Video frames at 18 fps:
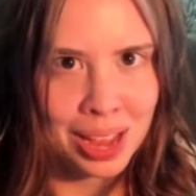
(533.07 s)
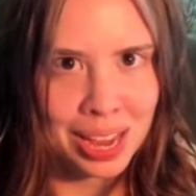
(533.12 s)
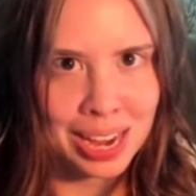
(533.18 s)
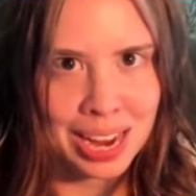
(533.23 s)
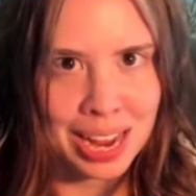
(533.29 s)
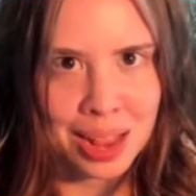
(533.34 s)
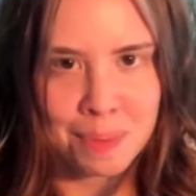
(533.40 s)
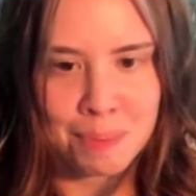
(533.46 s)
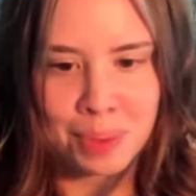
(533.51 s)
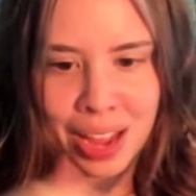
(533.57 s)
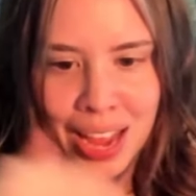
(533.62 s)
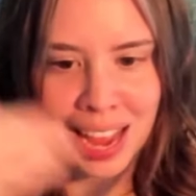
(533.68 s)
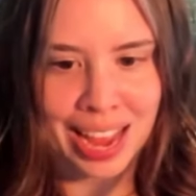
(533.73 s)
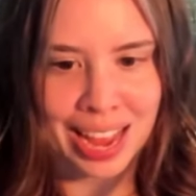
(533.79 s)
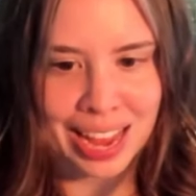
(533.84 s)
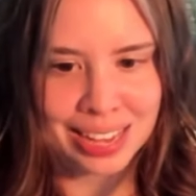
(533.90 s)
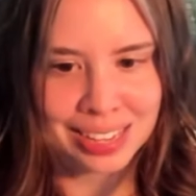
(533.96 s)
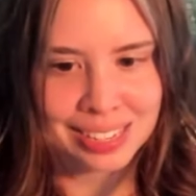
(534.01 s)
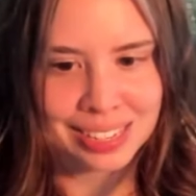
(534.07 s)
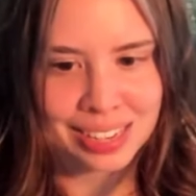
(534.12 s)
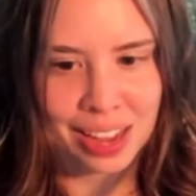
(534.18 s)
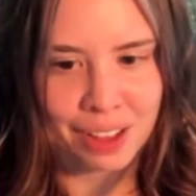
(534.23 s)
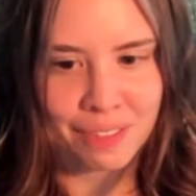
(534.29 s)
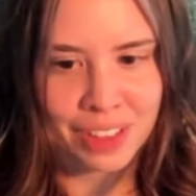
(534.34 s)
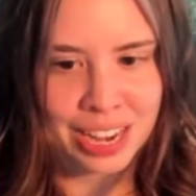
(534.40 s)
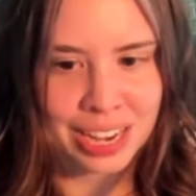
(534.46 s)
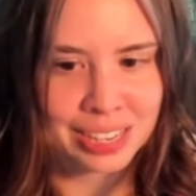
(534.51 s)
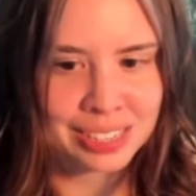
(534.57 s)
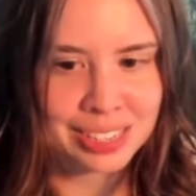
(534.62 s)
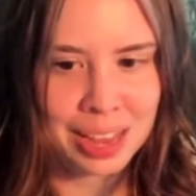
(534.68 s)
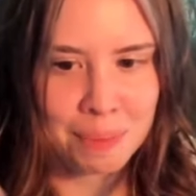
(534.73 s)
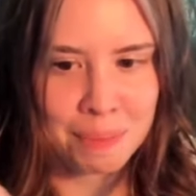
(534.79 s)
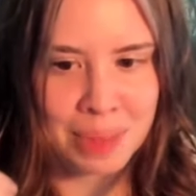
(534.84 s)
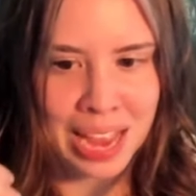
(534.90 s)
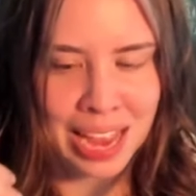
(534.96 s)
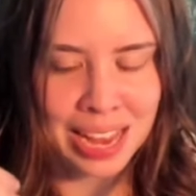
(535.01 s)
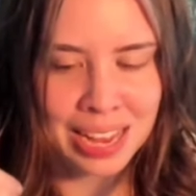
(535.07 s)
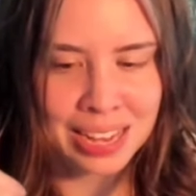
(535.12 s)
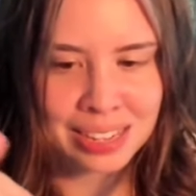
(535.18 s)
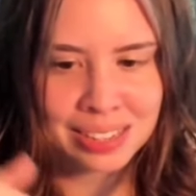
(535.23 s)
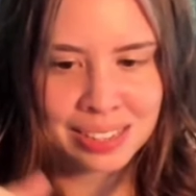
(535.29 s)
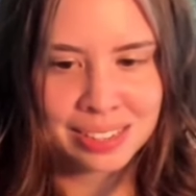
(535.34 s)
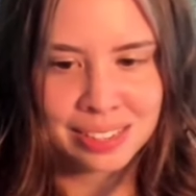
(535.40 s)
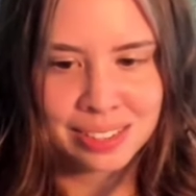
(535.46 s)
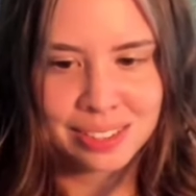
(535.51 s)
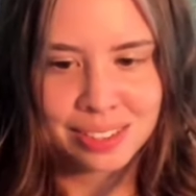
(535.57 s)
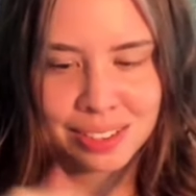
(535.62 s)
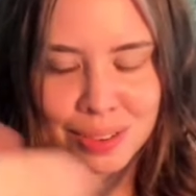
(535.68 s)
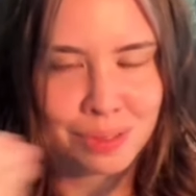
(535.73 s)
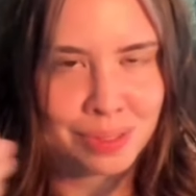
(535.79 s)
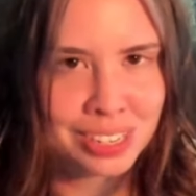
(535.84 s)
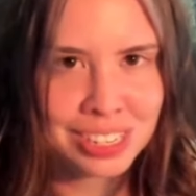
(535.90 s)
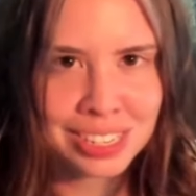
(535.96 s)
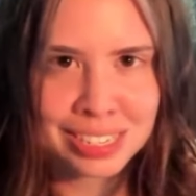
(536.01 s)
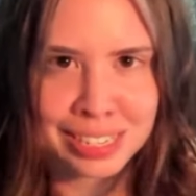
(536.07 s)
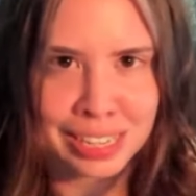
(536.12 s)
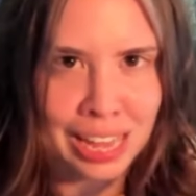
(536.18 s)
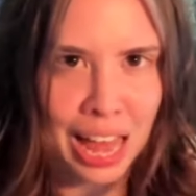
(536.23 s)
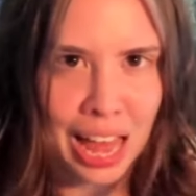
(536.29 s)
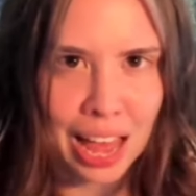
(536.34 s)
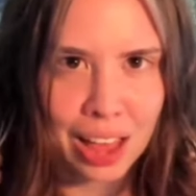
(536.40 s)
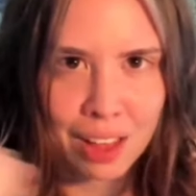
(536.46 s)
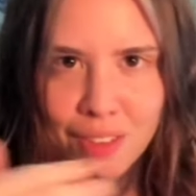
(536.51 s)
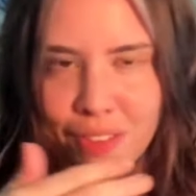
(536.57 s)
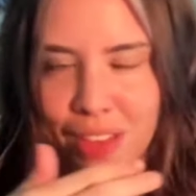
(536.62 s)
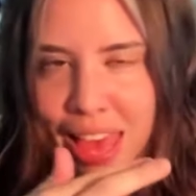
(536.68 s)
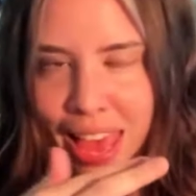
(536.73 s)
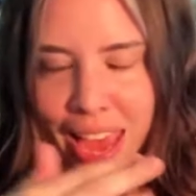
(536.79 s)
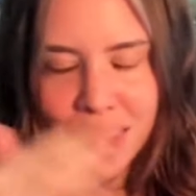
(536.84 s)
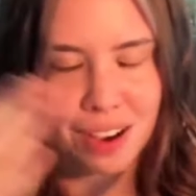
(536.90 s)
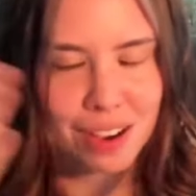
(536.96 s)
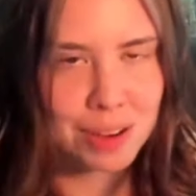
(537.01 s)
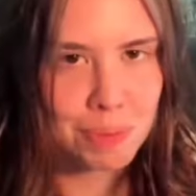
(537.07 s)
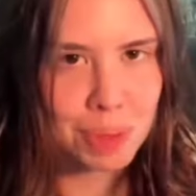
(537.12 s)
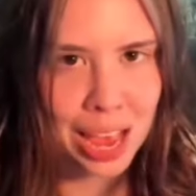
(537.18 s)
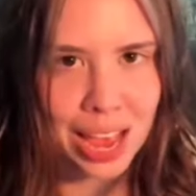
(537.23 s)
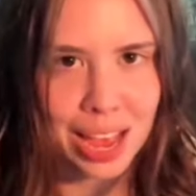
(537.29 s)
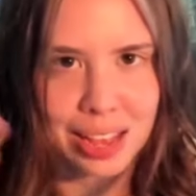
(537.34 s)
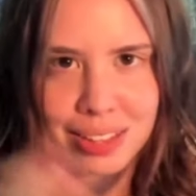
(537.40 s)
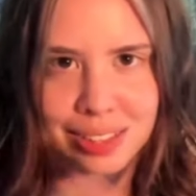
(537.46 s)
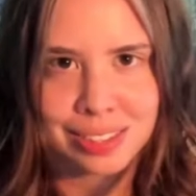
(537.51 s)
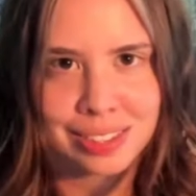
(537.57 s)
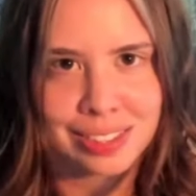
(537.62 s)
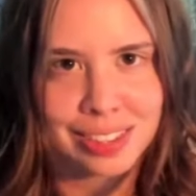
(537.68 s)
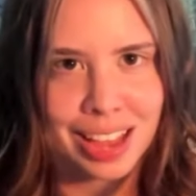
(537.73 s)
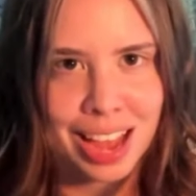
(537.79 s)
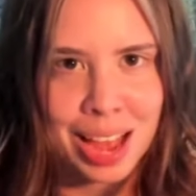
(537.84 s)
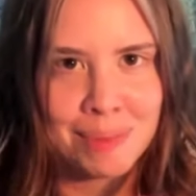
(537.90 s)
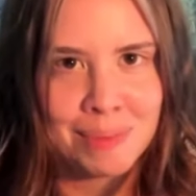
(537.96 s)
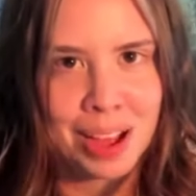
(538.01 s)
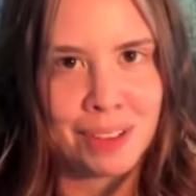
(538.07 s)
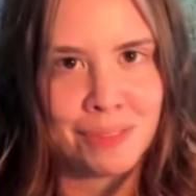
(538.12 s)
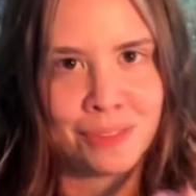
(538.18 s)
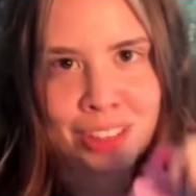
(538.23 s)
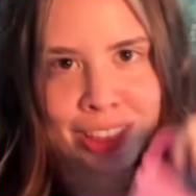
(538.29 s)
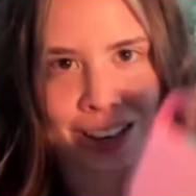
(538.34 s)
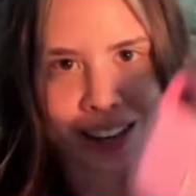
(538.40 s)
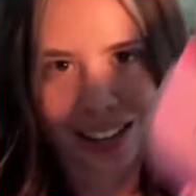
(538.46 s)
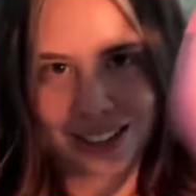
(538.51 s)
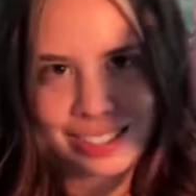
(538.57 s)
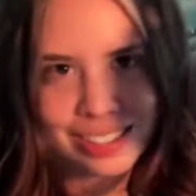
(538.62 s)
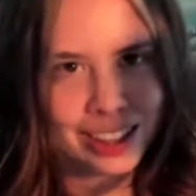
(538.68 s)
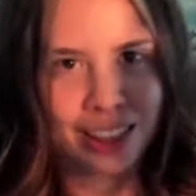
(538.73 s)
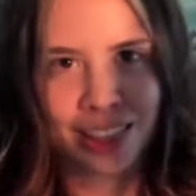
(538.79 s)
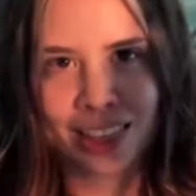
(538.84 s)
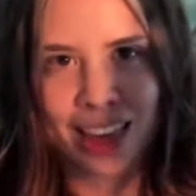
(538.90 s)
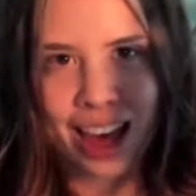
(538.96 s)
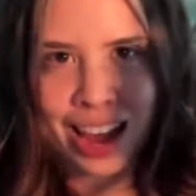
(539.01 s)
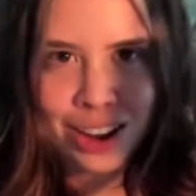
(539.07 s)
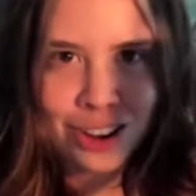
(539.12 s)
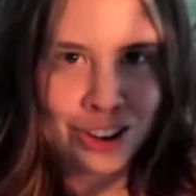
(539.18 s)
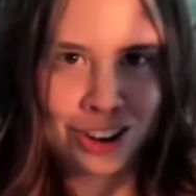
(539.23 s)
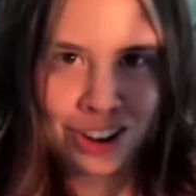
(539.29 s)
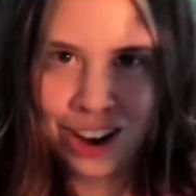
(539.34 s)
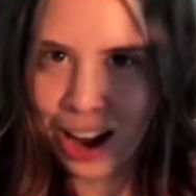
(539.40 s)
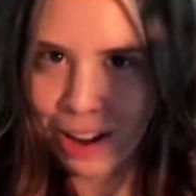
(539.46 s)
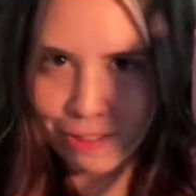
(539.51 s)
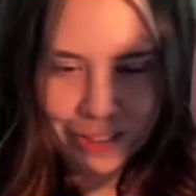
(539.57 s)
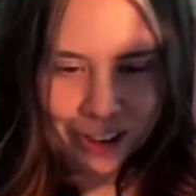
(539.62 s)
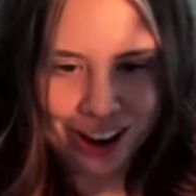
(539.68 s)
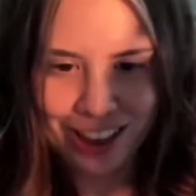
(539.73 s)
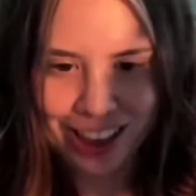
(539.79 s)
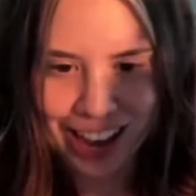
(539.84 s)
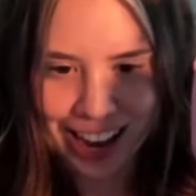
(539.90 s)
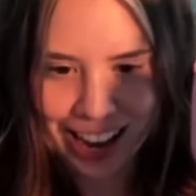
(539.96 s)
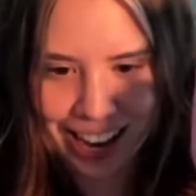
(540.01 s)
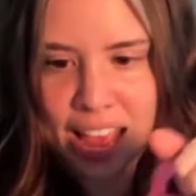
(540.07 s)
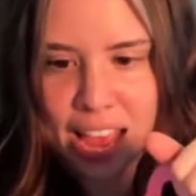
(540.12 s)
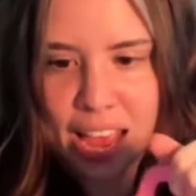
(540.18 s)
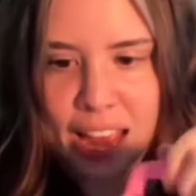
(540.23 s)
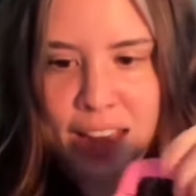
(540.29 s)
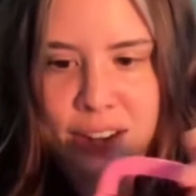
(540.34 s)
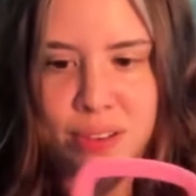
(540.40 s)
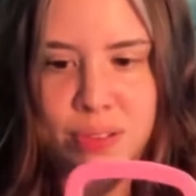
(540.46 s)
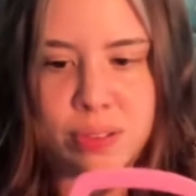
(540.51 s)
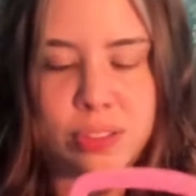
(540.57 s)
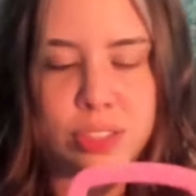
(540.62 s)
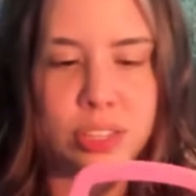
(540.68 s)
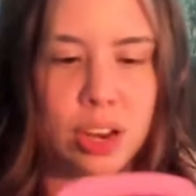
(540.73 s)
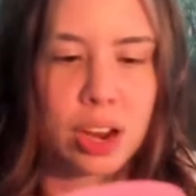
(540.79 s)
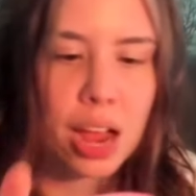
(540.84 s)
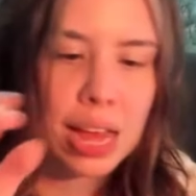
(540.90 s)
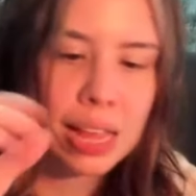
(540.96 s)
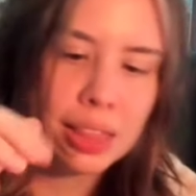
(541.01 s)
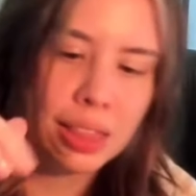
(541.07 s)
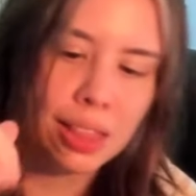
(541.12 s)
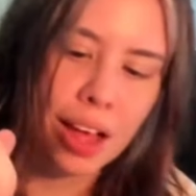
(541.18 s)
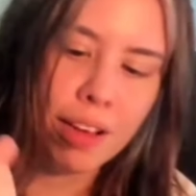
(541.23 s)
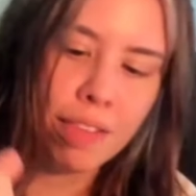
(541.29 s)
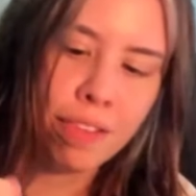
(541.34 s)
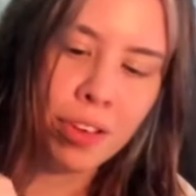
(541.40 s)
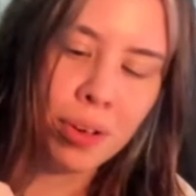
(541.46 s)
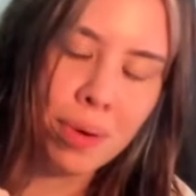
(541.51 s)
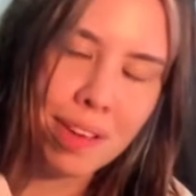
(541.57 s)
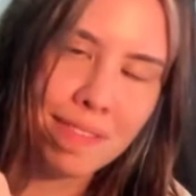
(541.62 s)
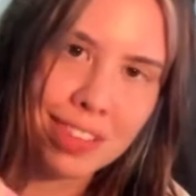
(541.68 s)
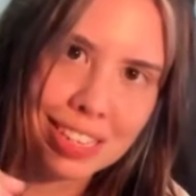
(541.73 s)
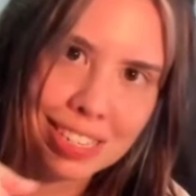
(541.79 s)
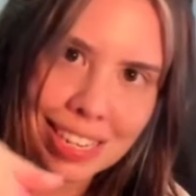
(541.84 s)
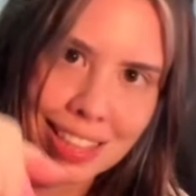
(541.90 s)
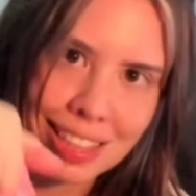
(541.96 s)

and buy hair stuff and accept pets, which is life. Hair and pets, I'm up for this. They knew everything. And also I love whoever did